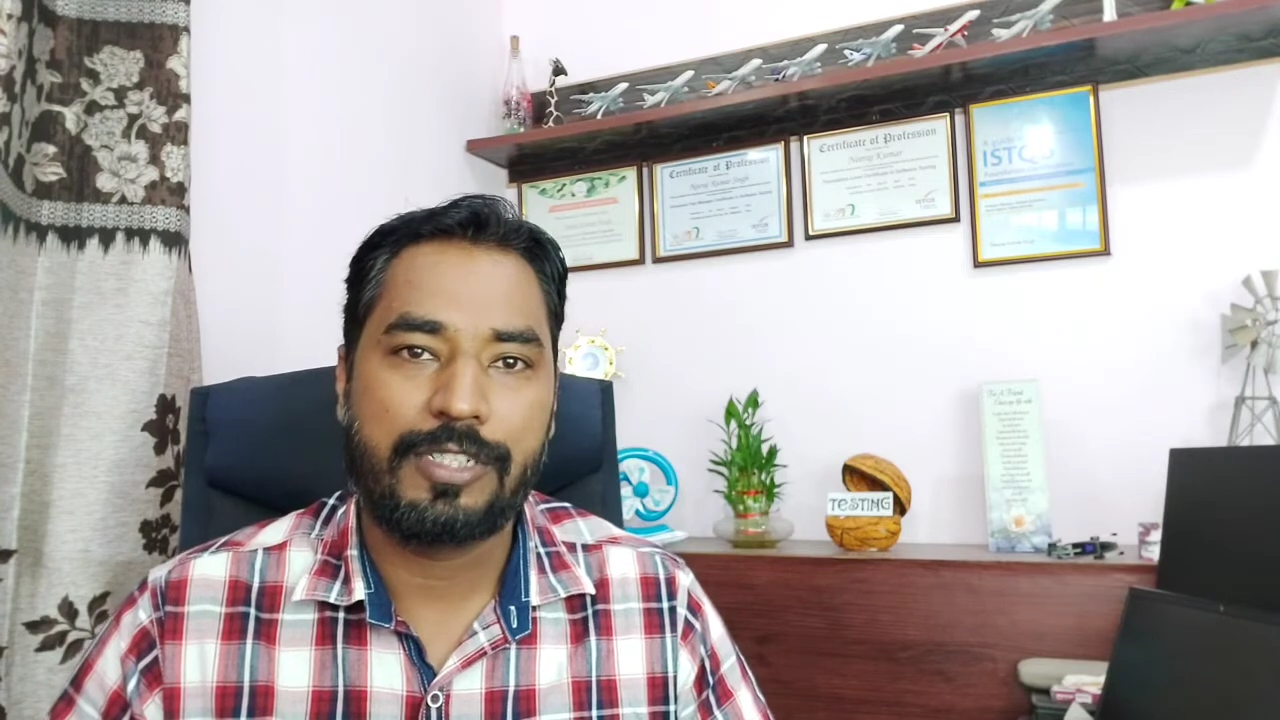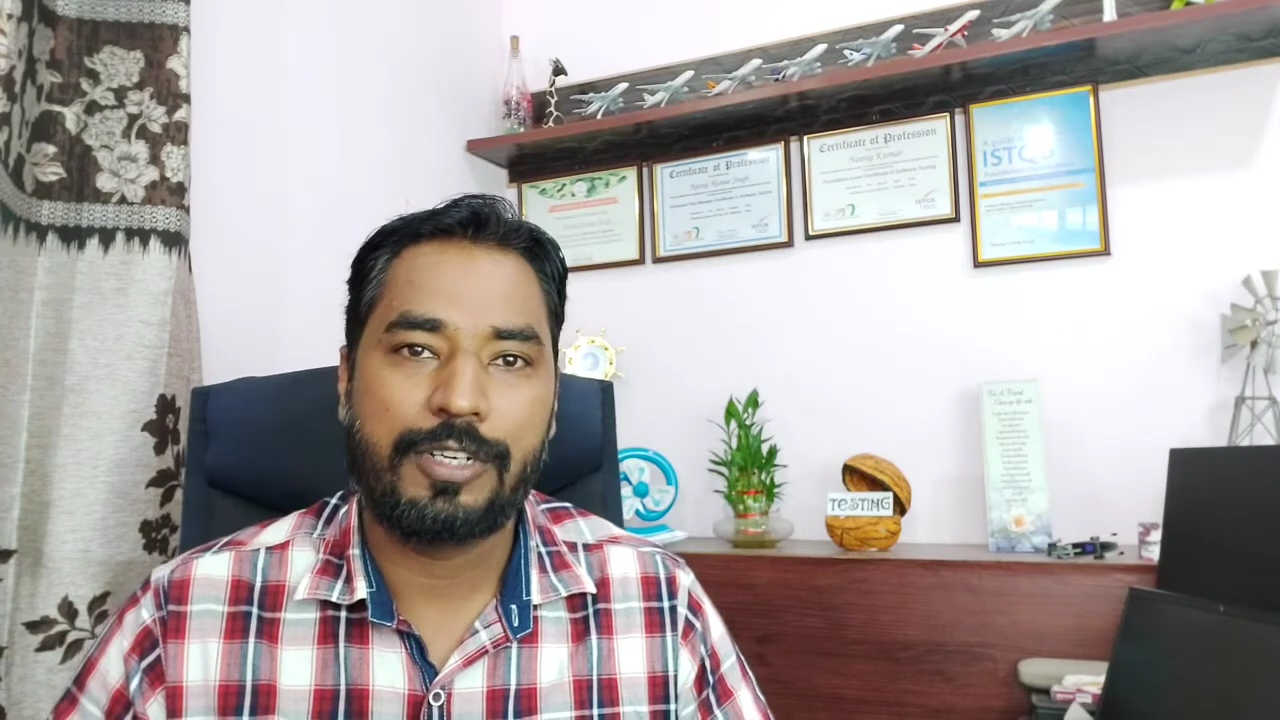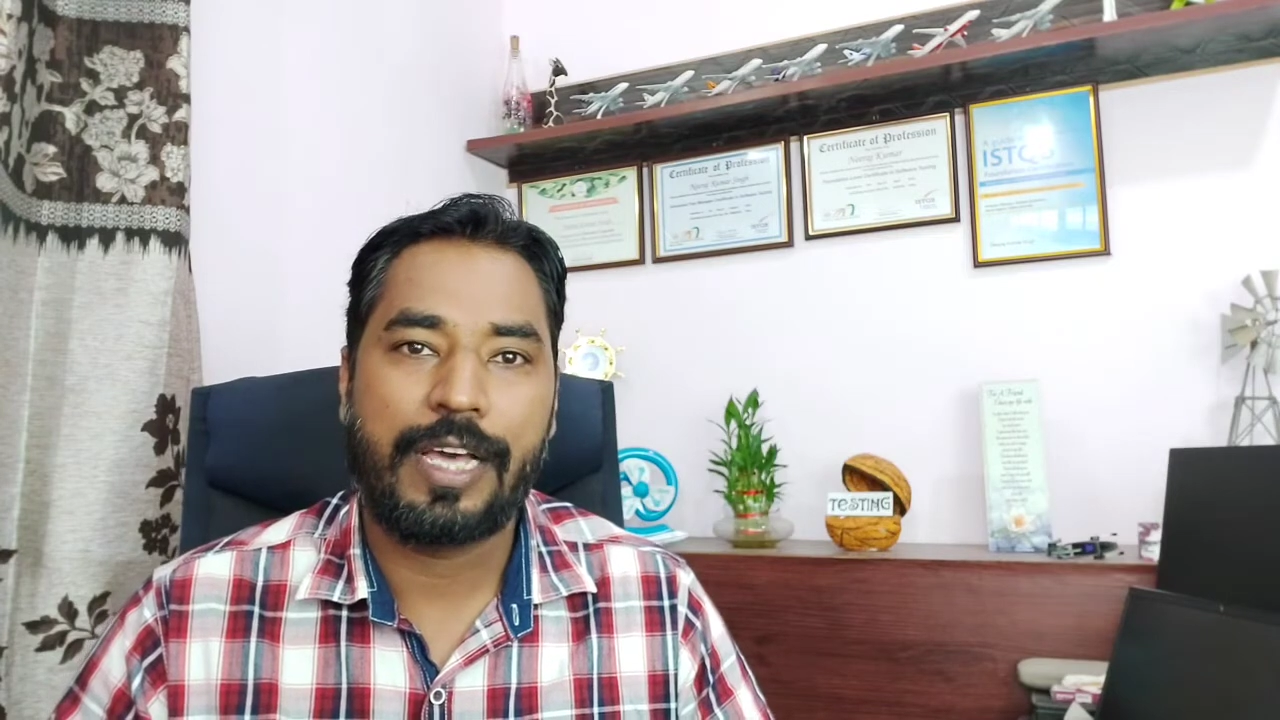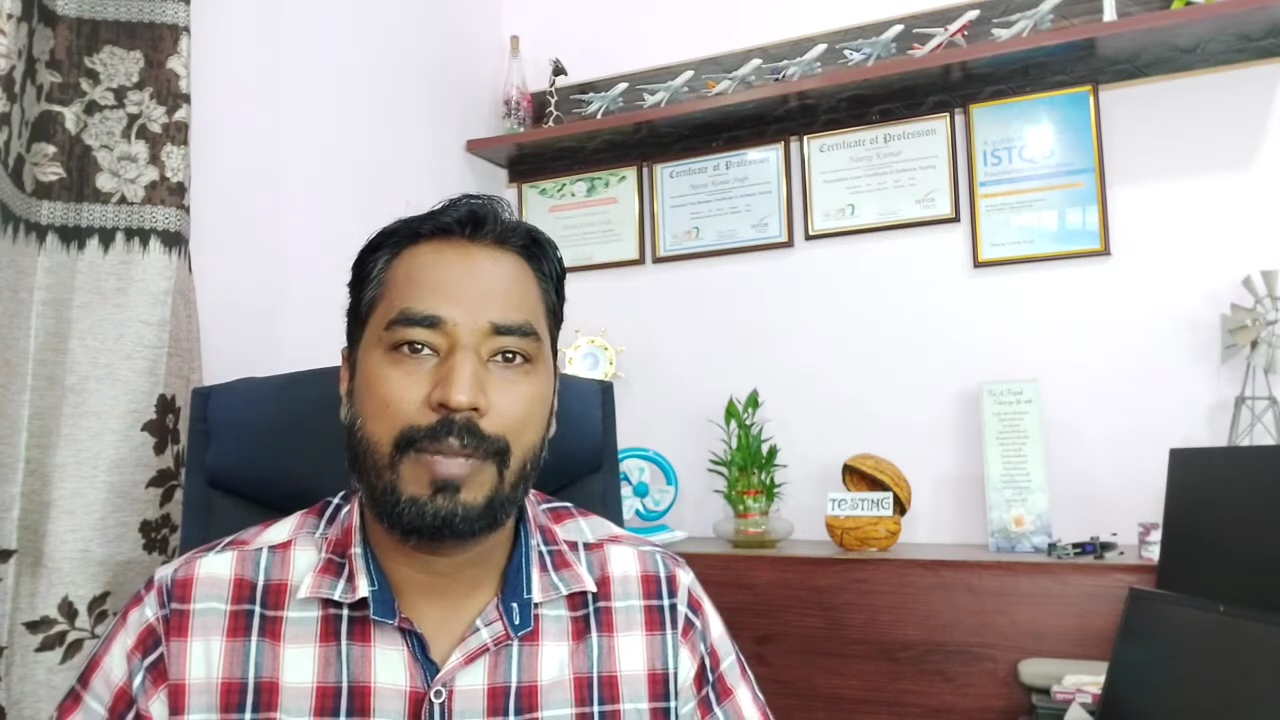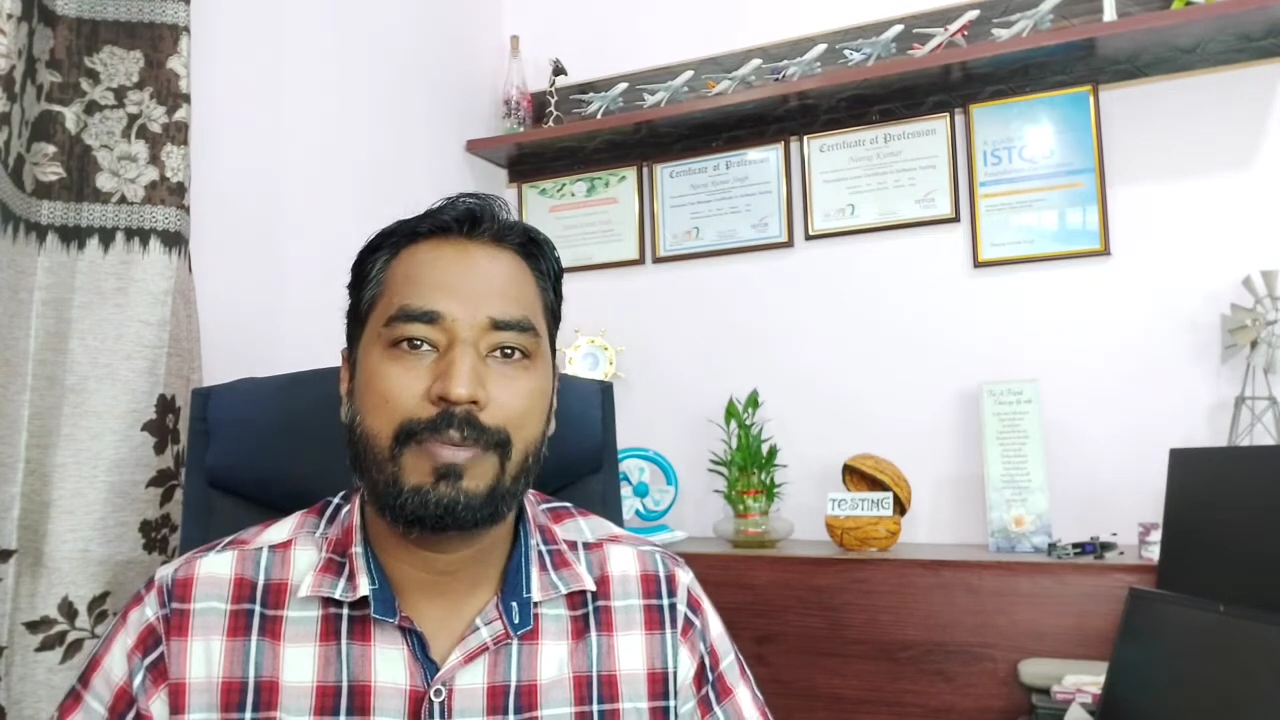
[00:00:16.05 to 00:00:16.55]

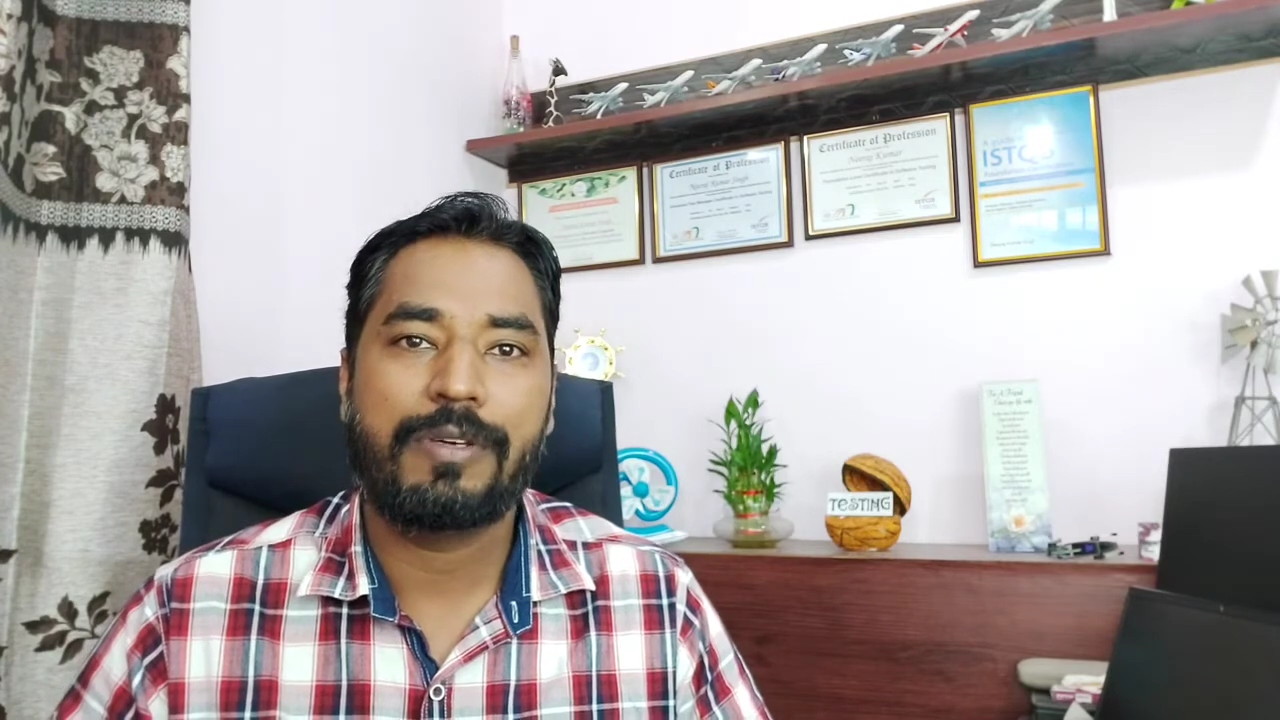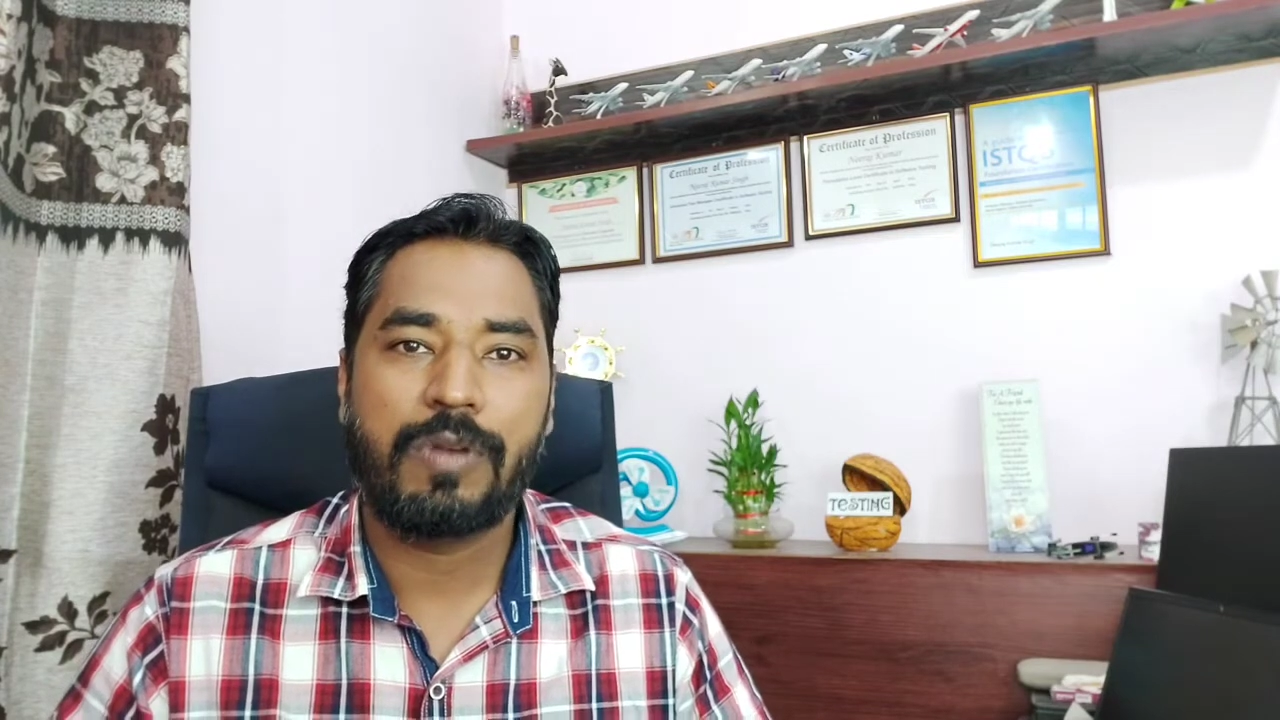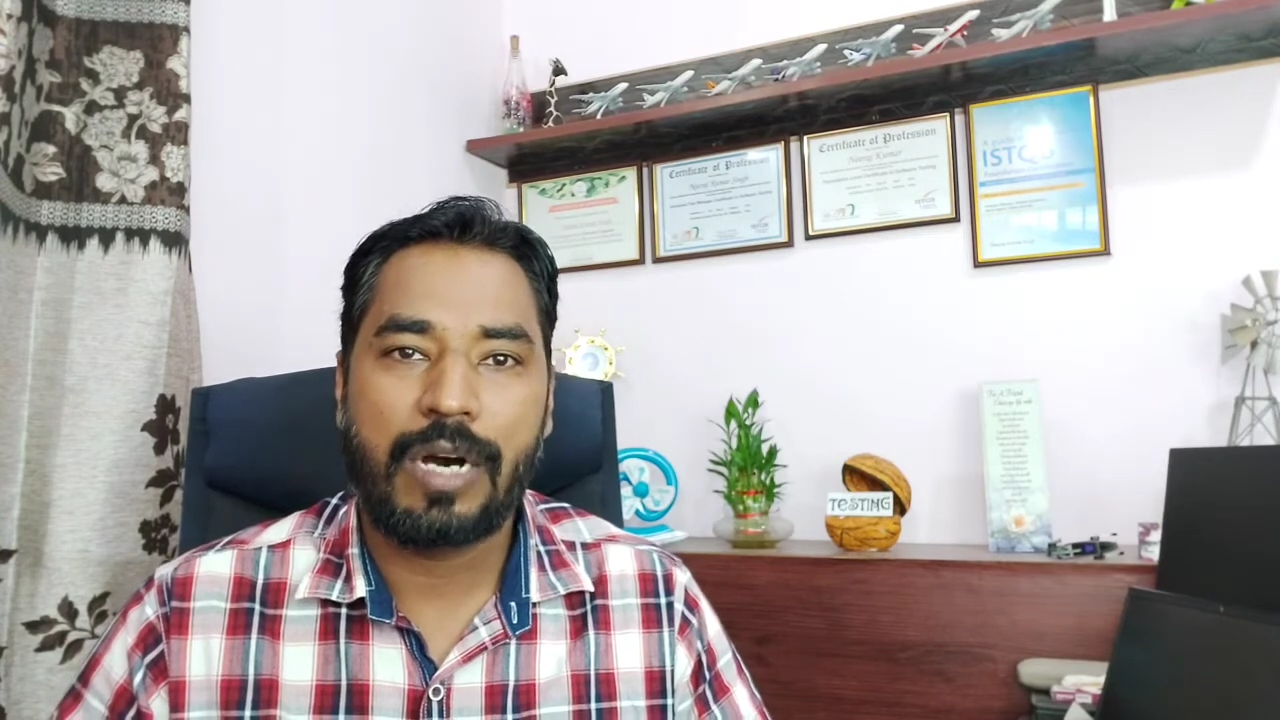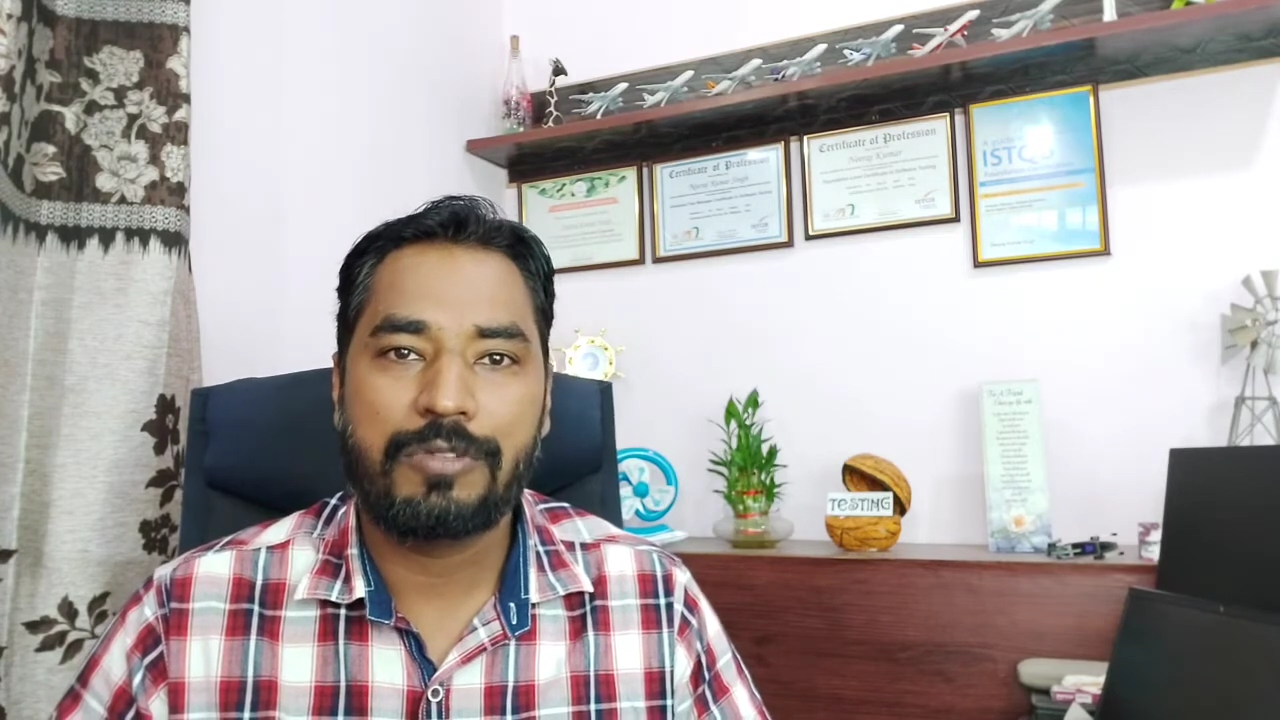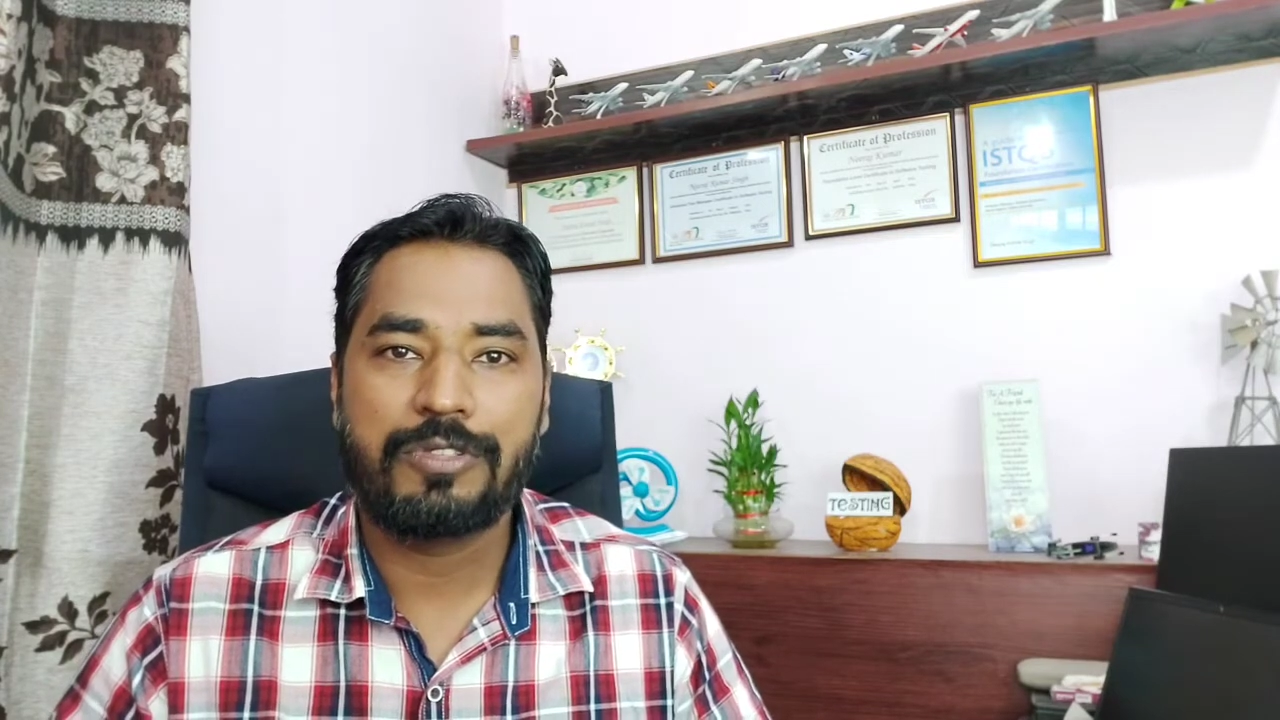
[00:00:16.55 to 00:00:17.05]
to help
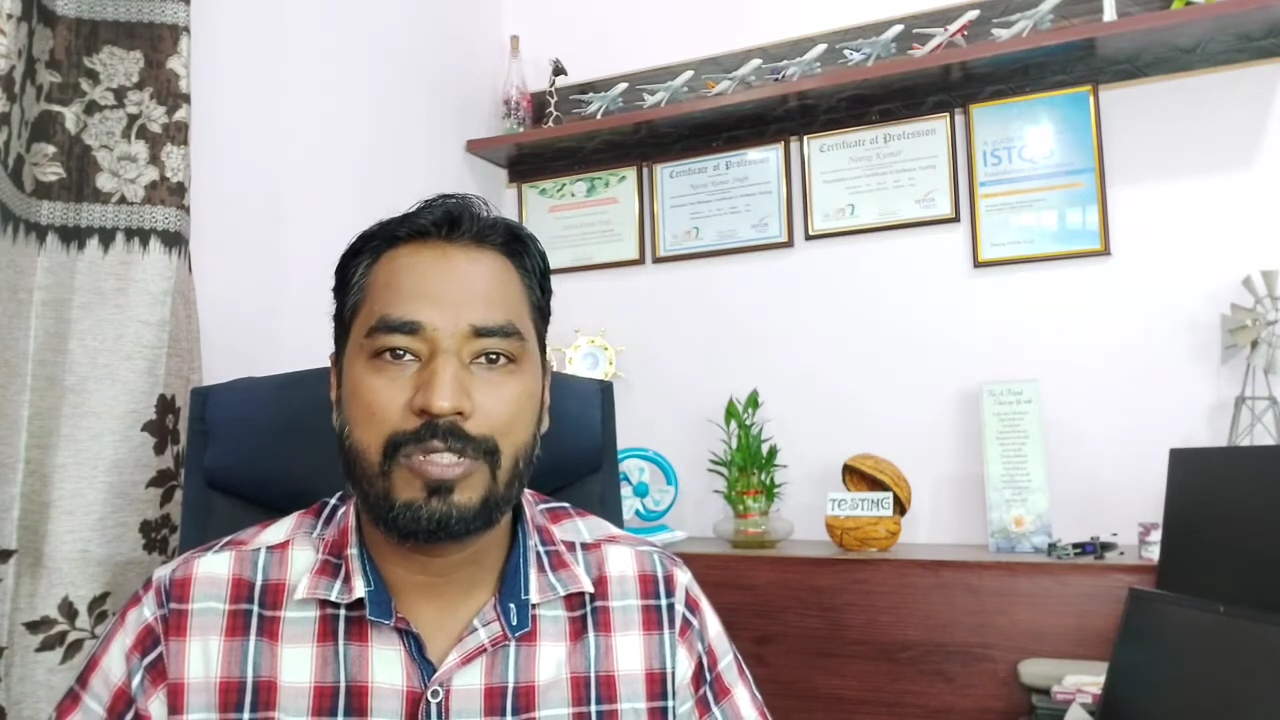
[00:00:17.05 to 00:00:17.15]
you out